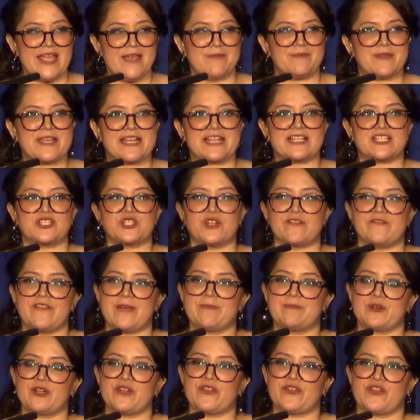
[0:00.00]
Because
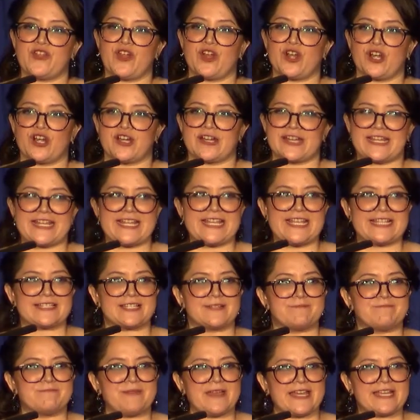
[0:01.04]
November 3rd is a
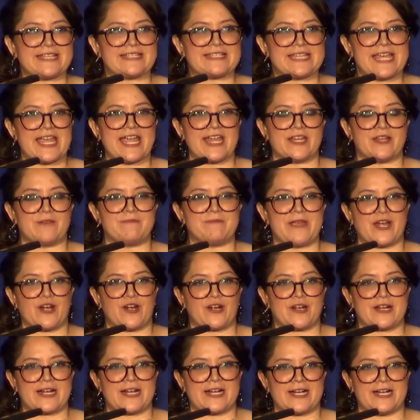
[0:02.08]
big day in
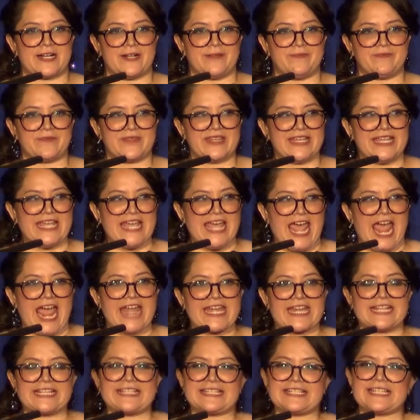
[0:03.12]
America, and
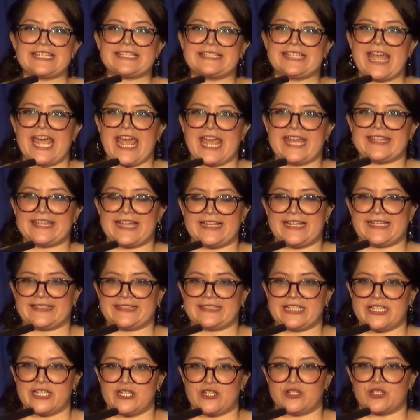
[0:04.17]
it's the day that
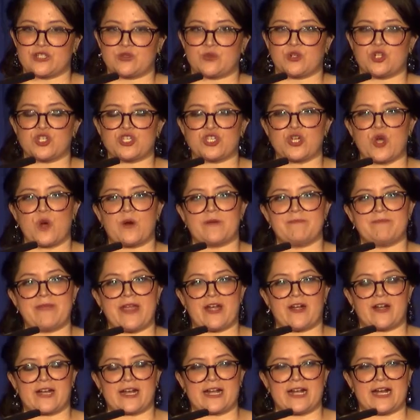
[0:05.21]
Latinos will show
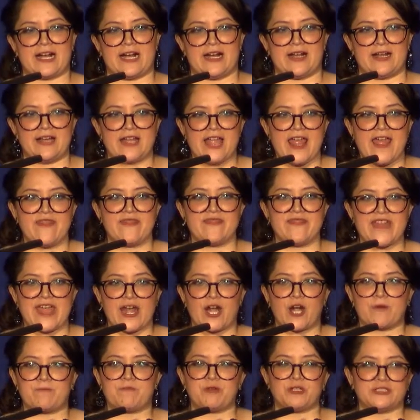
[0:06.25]
America
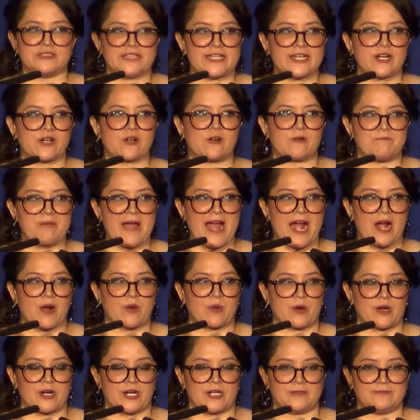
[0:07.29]
their political
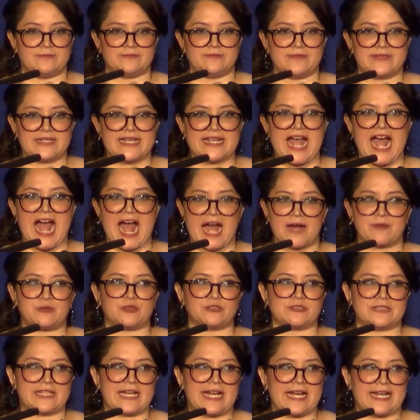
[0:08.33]
power. A
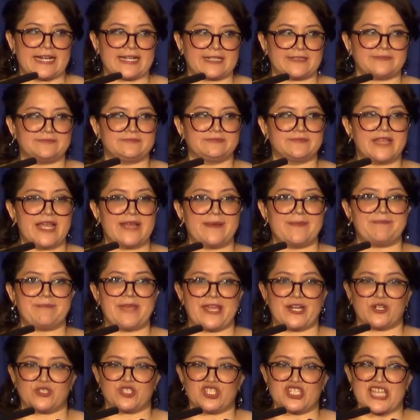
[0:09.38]
votar,
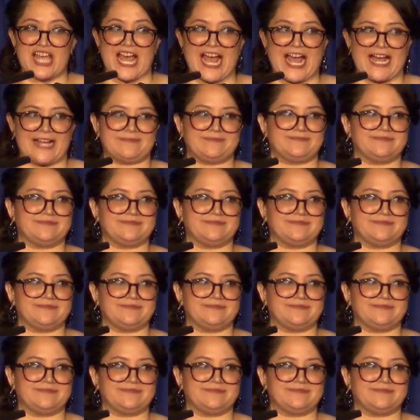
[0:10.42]
pero ya.